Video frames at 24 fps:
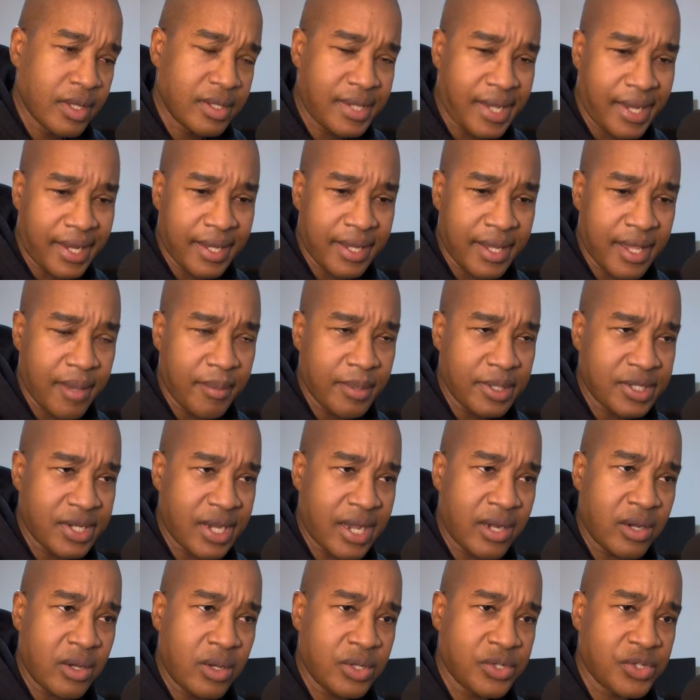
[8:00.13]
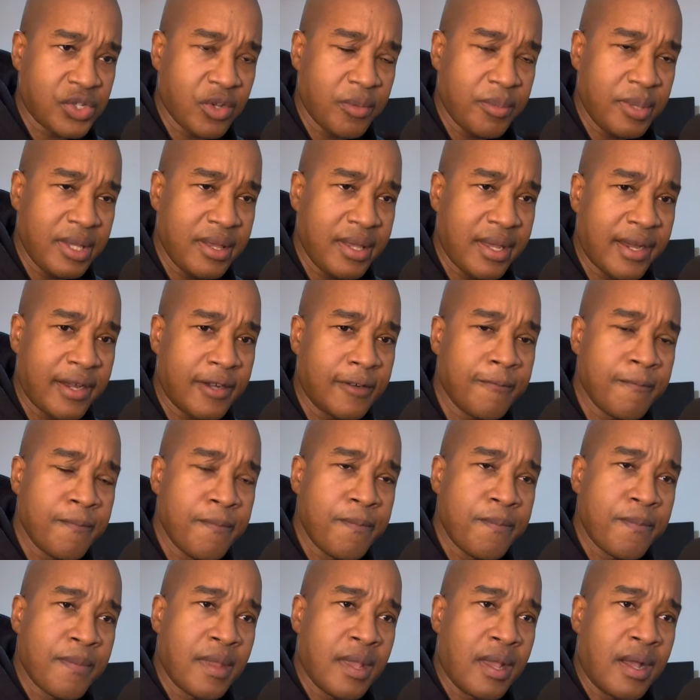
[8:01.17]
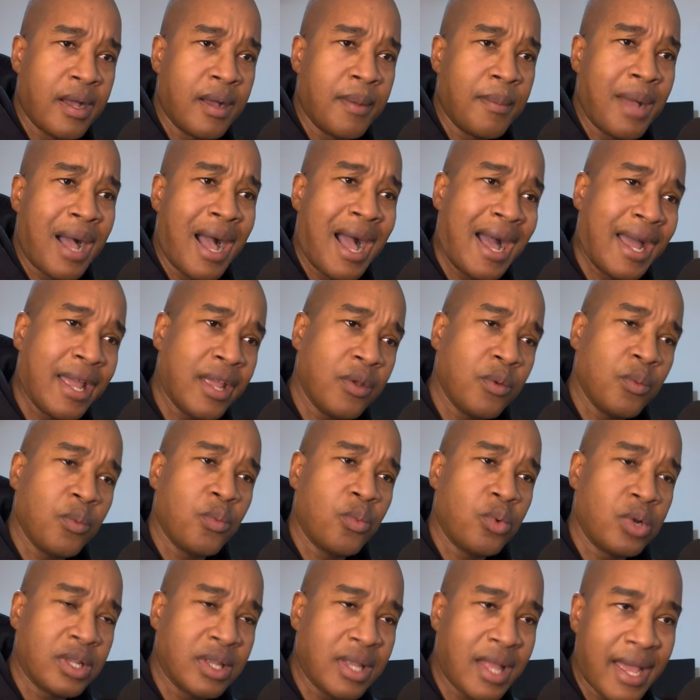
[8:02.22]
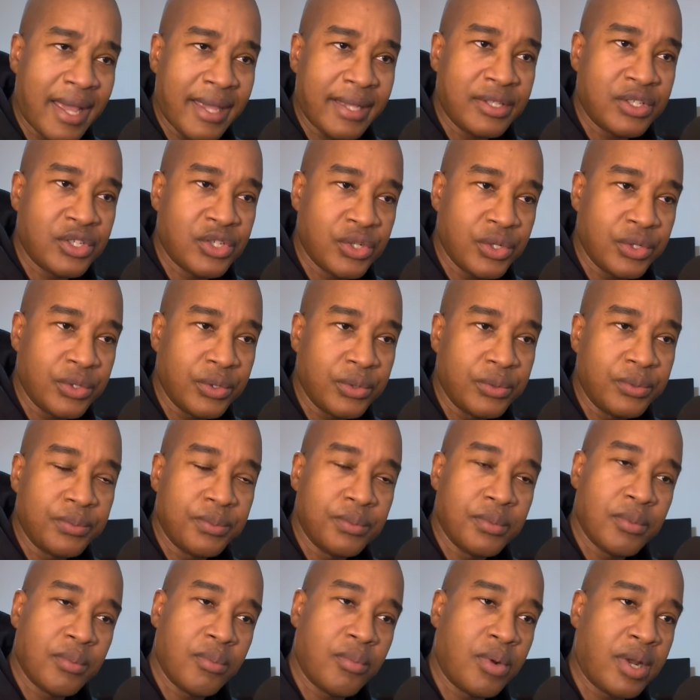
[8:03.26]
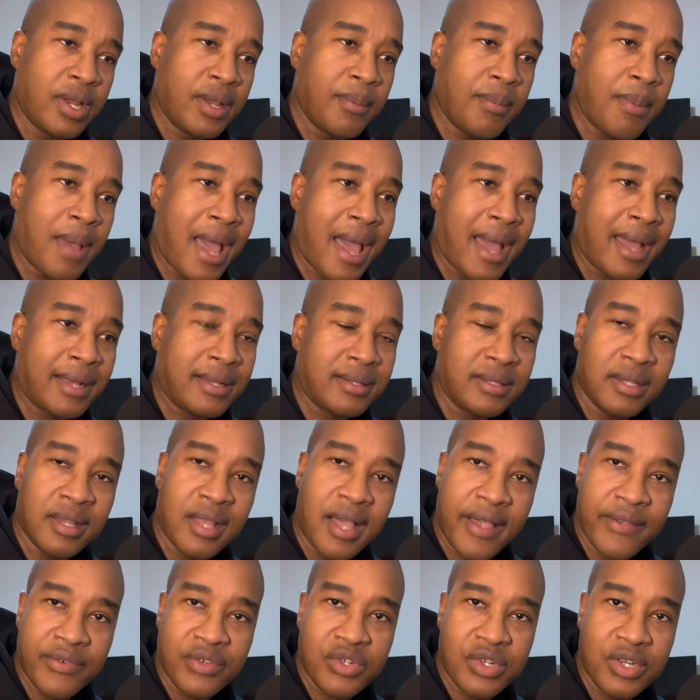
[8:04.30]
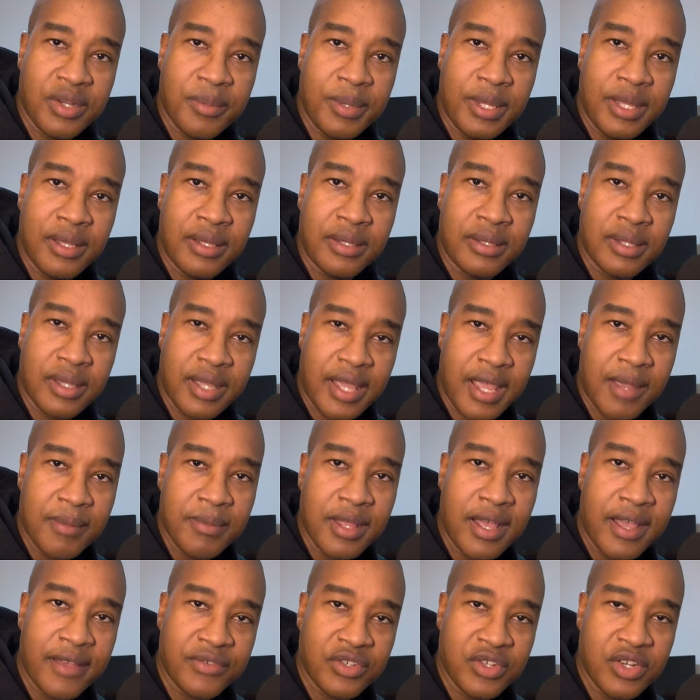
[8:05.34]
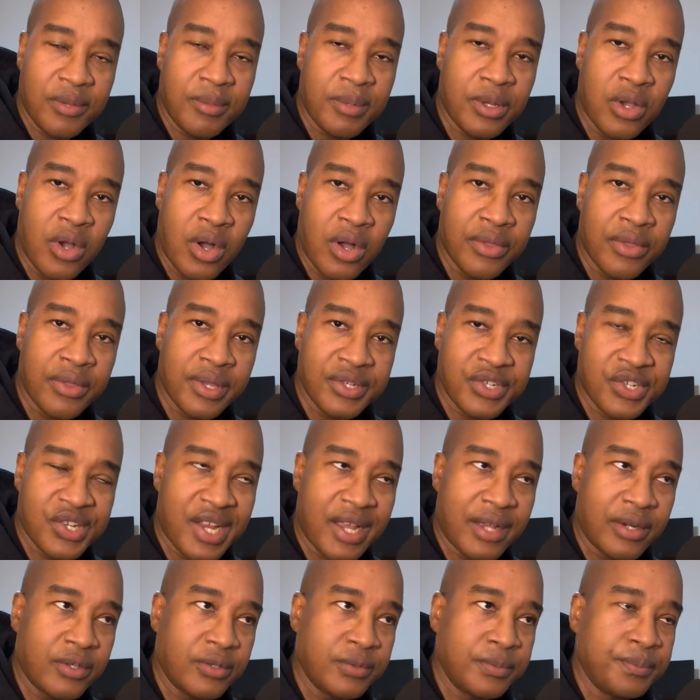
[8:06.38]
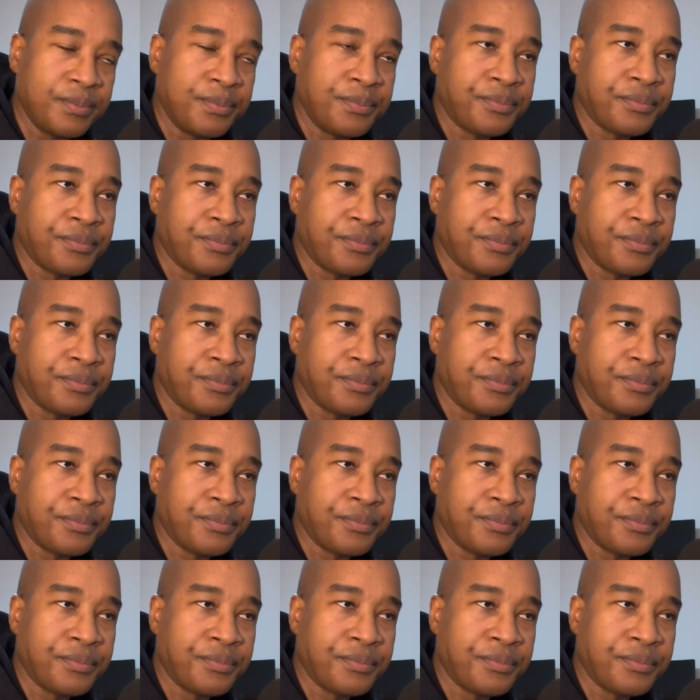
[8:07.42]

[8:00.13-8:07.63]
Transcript: Tech and Gaming channel. will still be there. Um, I would like to bring back the live streaming, the game live streaming on this channel.